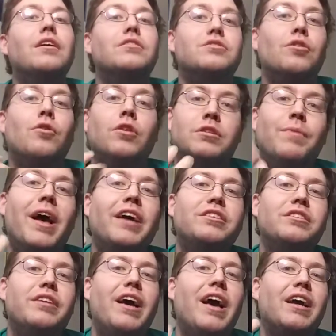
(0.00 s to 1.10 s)
So her smash
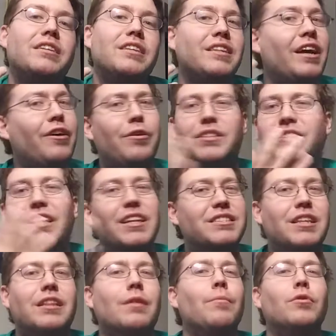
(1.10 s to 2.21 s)
attacks, and I always say it's
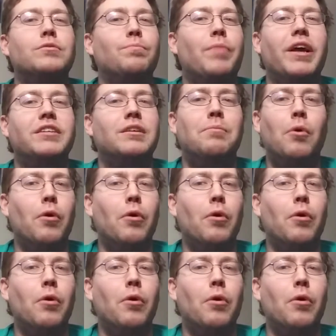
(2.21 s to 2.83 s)
like the most basic,